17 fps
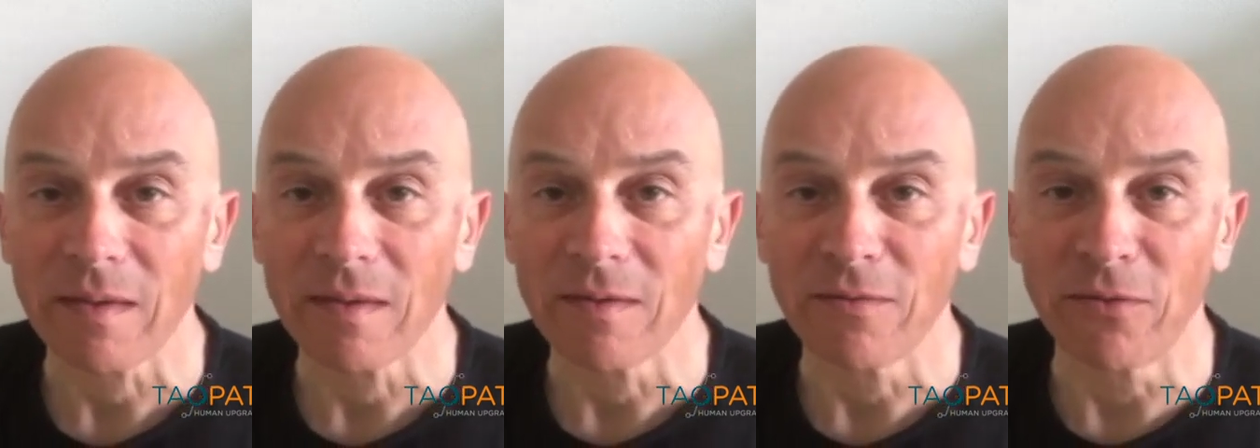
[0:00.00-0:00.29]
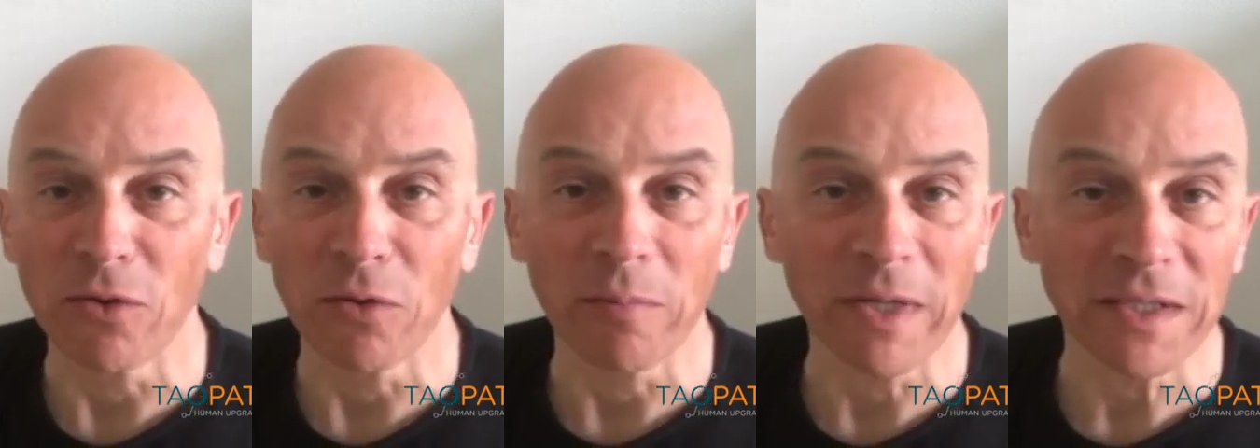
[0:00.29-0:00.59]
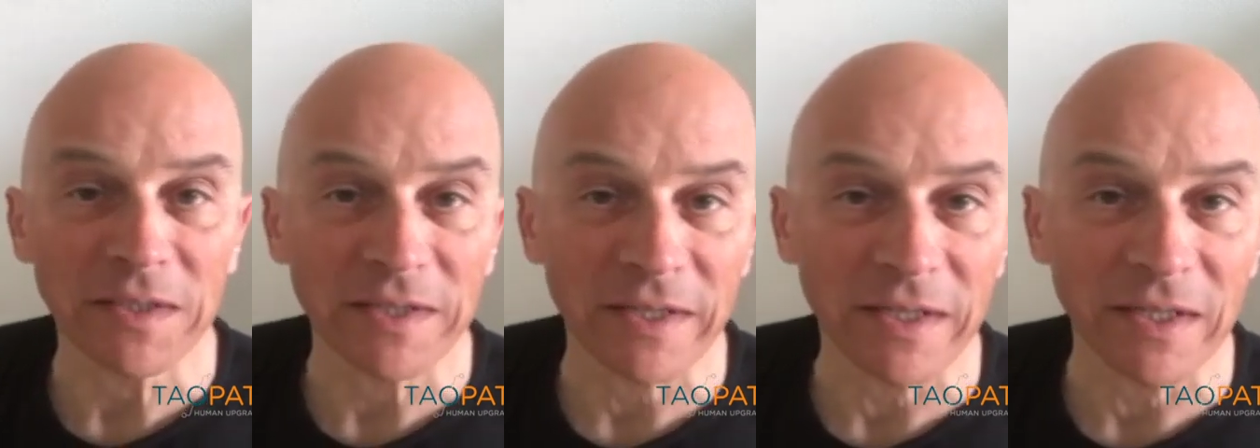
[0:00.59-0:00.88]
for my
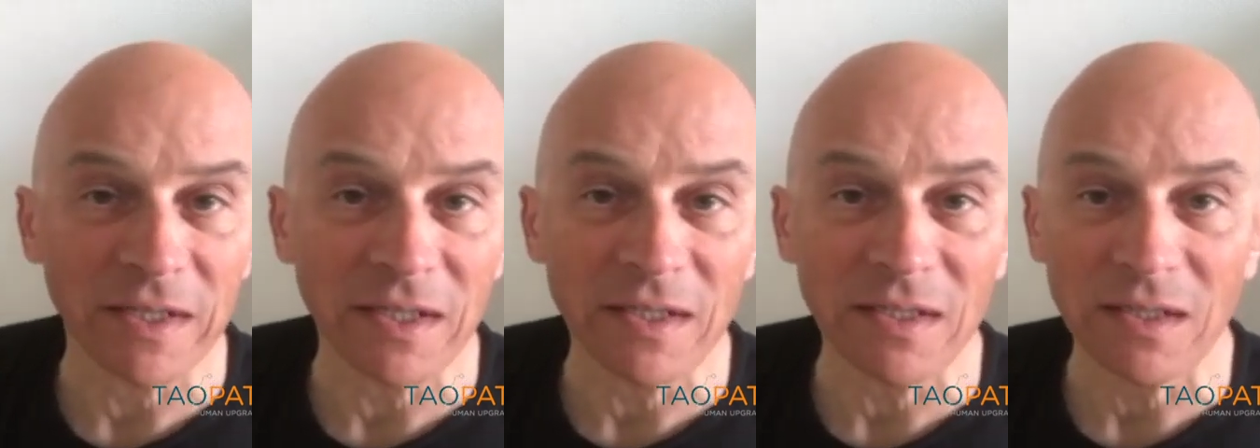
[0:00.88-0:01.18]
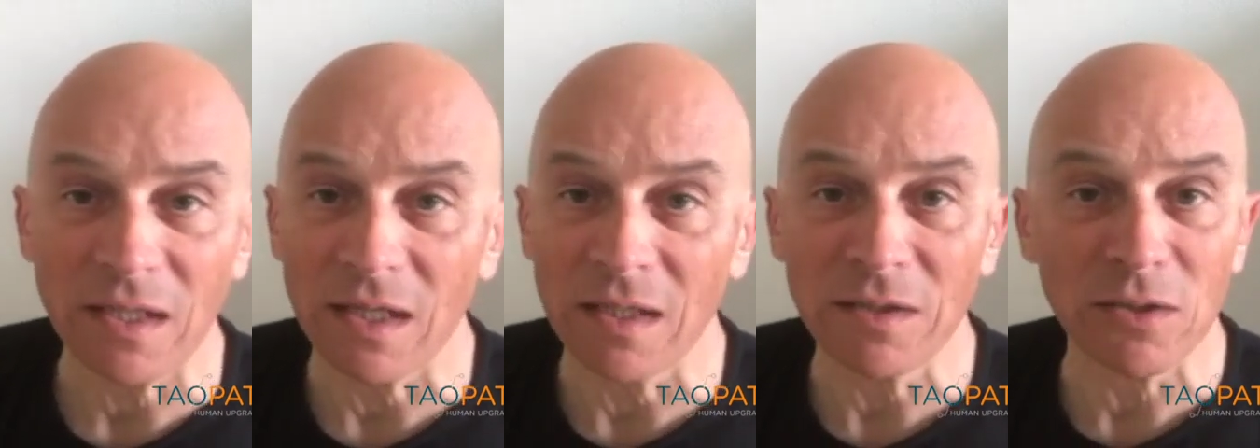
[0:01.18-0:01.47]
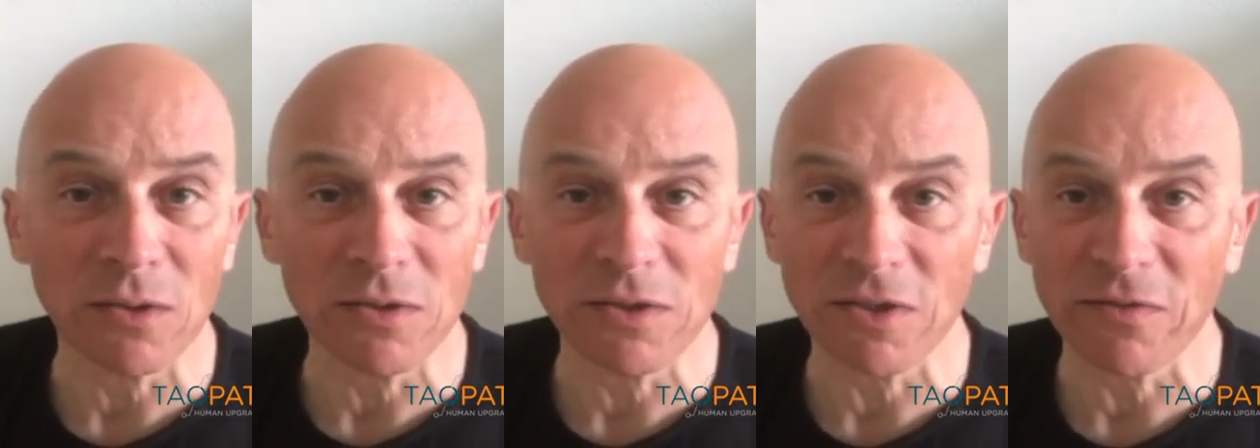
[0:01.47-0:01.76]
training and
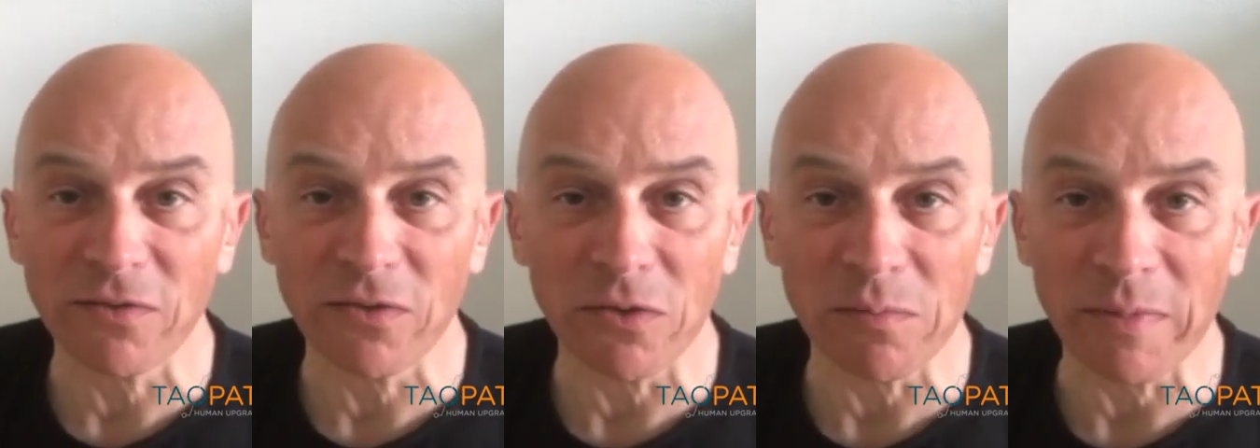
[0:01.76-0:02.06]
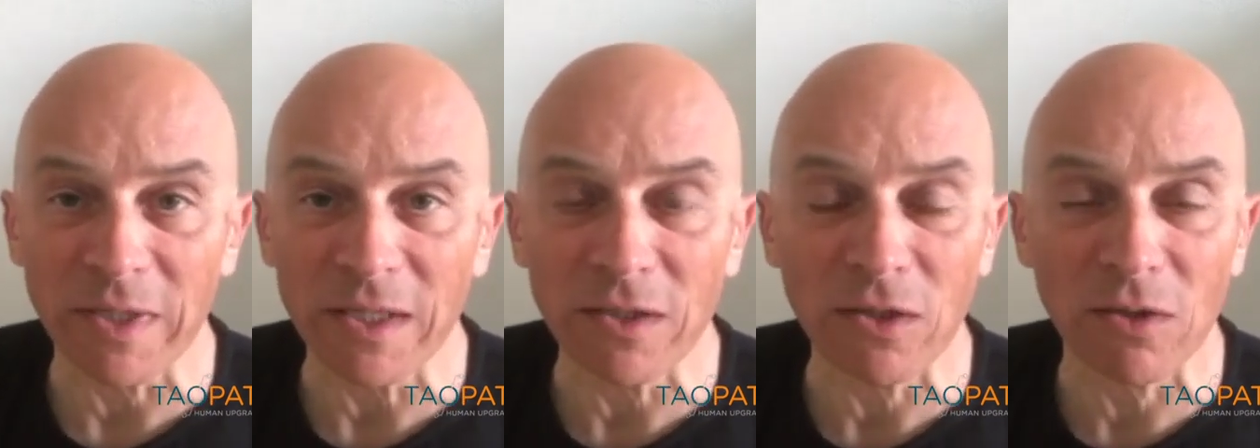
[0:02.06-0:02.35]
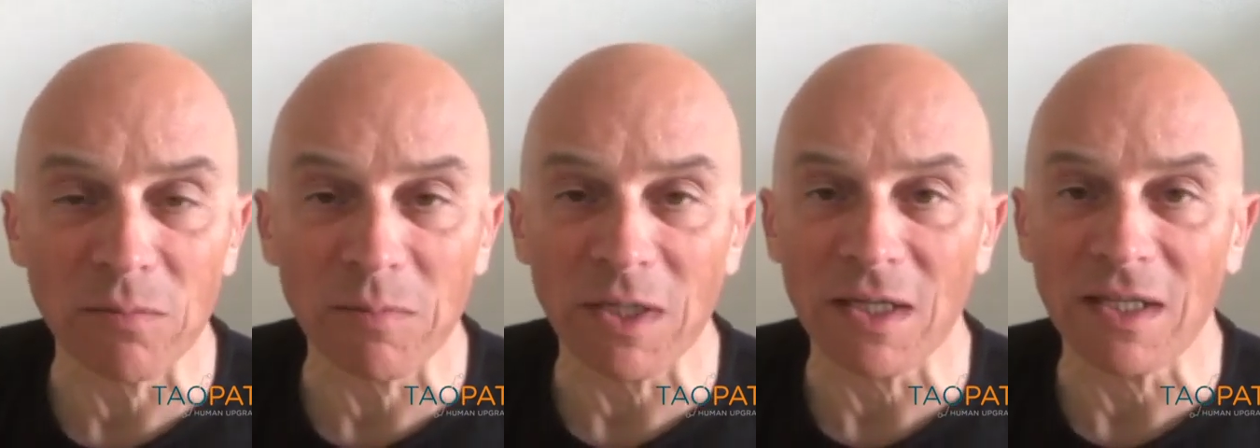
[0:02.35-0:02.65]
also for my
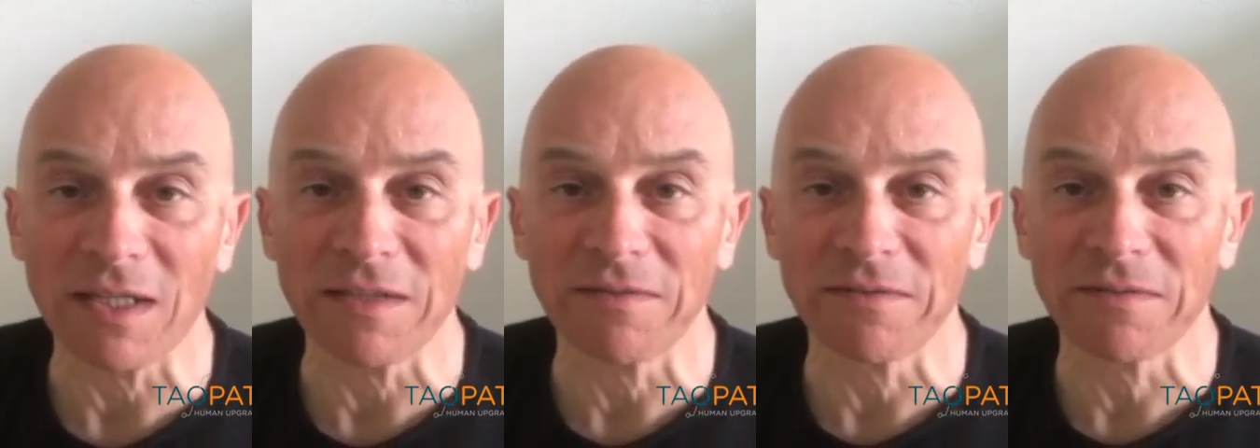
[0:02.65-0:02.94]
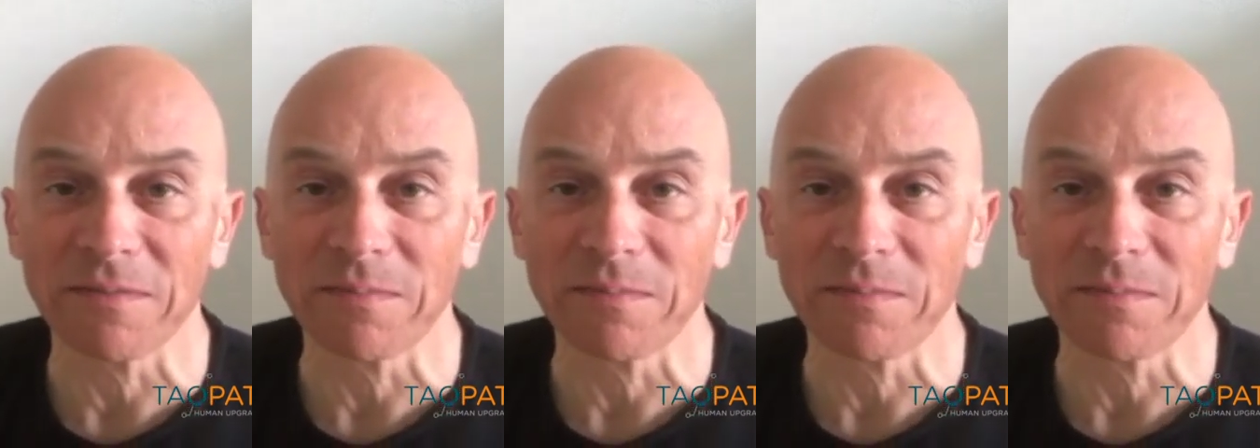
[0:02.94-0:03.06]
normal life.